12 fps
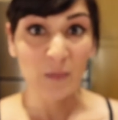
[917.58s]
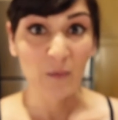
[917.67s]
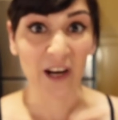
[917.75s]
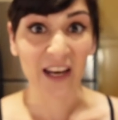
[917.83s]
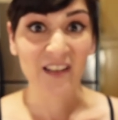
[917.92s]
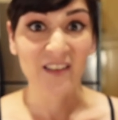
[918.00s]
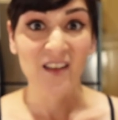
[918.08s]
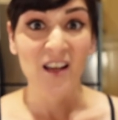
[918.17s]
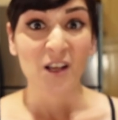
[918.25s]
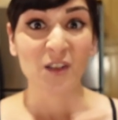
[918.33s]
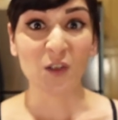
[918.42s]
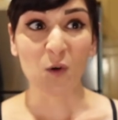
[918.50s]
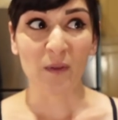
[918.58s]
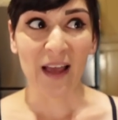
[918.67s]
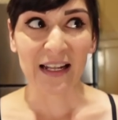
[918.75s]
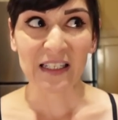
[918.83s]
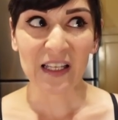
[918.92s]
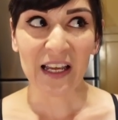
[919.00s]
sprays. So
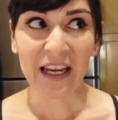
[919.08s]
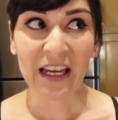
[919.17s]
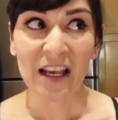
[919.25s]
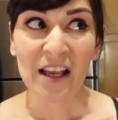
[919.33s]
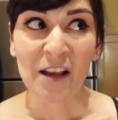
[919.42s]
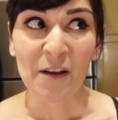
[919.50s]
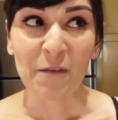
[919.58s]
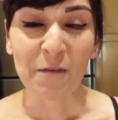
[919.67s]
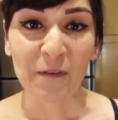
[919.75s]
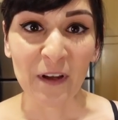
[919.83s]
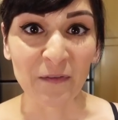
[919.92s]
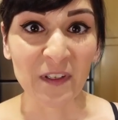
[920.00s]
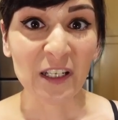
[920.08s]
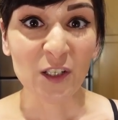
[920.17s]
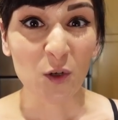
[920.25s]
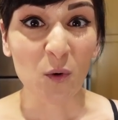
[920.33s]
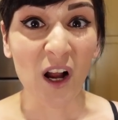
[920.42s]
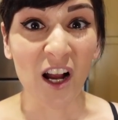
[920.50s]
that's like 50
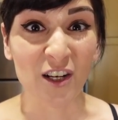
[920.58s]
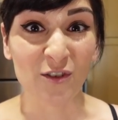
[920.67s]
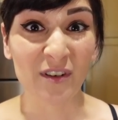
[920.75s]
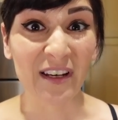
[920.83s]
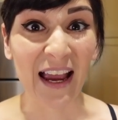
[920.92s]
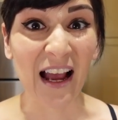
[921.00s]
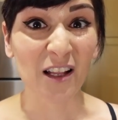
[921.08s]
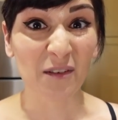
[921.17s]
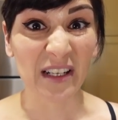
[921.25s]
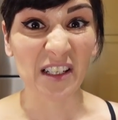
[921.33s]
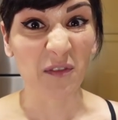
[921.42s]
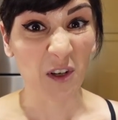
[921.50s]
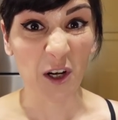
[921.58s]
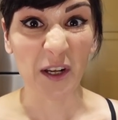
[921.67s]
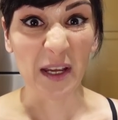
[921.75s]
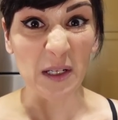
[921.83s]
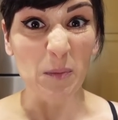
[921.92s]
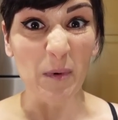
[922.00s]
to 100 calories of
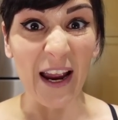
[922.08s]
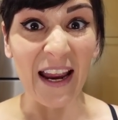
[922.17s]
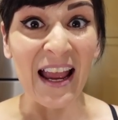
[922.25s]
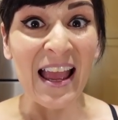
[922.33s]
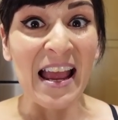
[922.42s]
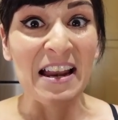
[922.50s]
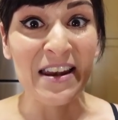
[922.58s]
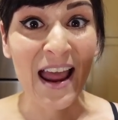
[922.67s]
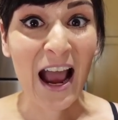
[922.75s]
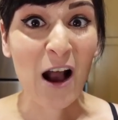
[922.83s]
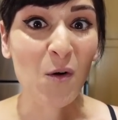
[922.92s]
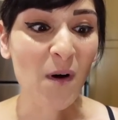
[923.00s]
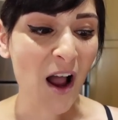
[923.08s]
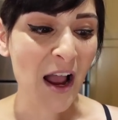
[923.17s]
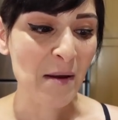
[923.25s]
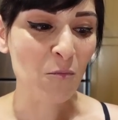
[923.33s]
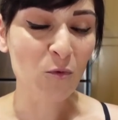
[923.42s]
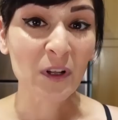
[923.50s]
cooking spray. Now
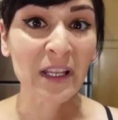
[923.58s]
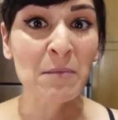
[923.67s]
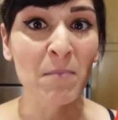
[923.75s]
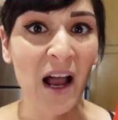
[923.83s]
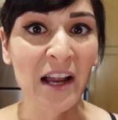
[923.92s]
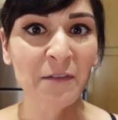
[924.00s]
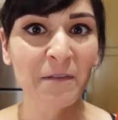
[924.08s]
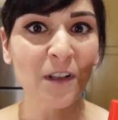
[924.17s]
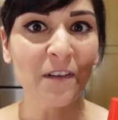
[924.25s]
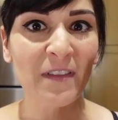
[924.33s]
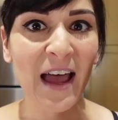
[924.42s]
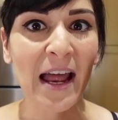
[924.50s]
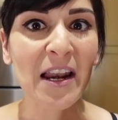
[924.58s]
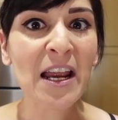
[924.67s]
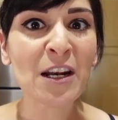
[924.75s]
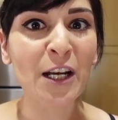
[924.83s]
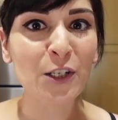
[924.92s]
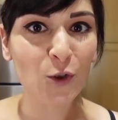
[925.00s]
I'm really mindful of that
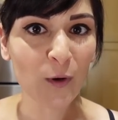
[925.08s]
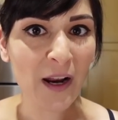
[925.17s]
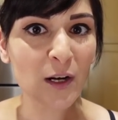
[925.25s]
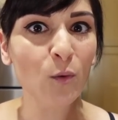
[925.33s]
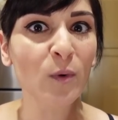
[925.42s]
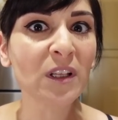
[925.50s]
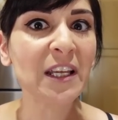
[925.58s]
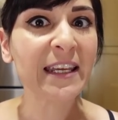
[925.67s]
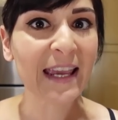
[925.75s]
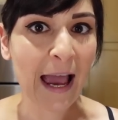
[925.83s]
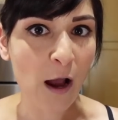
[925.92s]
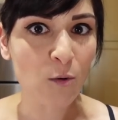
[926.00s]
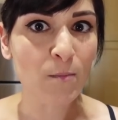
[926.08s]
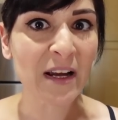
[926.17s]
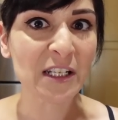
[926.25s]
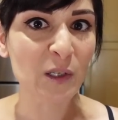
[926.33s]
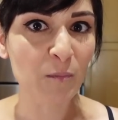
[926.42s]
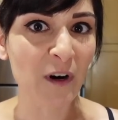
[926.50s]
and I try to really count
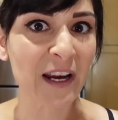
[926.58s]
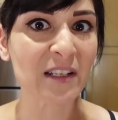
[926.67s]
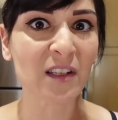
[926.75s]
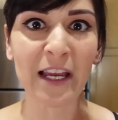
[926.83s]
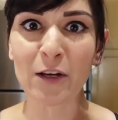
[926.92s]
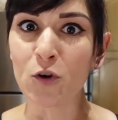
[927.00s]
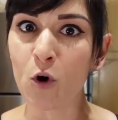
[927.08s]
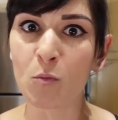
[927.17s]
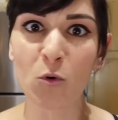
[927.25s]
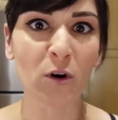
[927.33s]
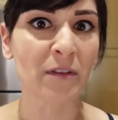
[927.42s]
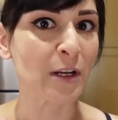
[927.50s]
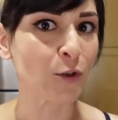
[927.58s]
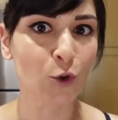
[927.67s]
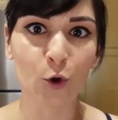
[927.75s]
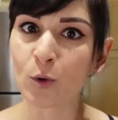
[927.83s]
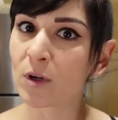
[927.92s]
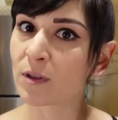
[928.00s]
my sprays, like no more than
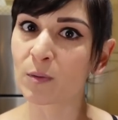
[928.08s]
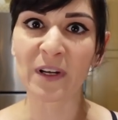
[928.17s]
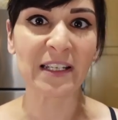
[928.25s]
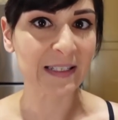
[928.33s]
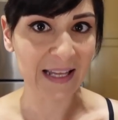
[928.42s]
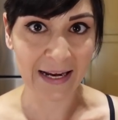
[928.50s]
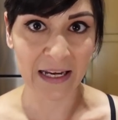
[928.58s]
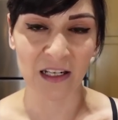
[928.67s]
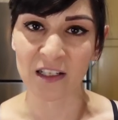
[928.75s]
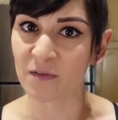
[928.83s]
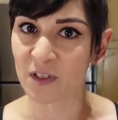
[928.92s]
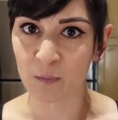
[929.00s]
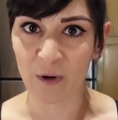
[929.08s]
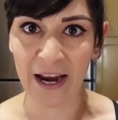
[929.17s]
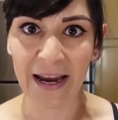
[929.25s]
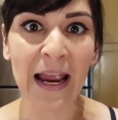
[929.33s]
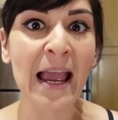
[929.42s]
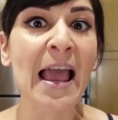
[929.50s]
two to three seconds of
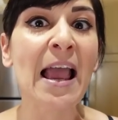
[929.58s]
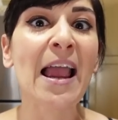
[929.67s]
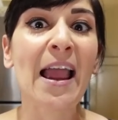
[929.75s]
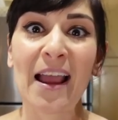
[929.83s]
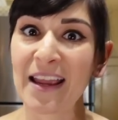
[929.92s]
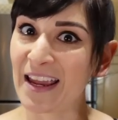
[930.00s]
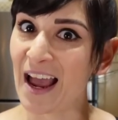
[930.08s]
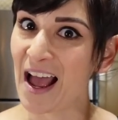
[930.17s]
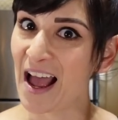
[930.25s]
spray. And later in the